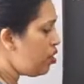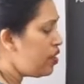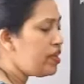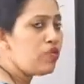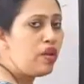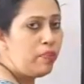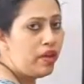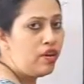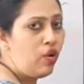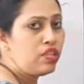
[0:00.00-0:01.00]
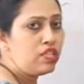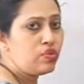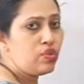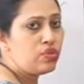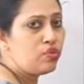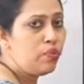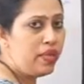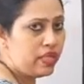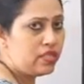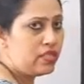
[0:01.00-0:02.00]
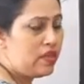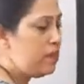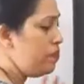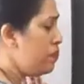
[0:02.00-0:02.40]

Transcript: the auricular blood also to mix.